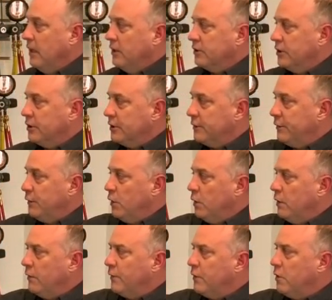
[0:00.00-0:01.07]
So there's
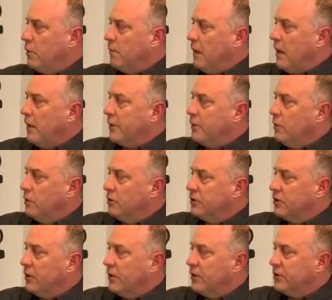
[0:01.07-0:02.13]
fewer and fewer molecules,
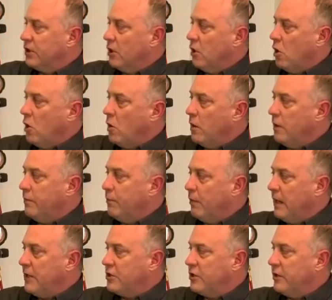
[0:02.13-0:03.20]
so there's a lower
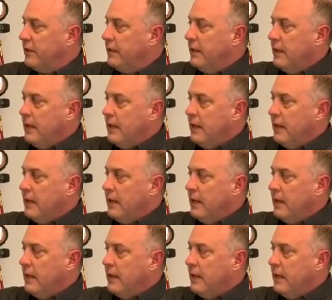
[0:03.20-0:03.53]
pressure,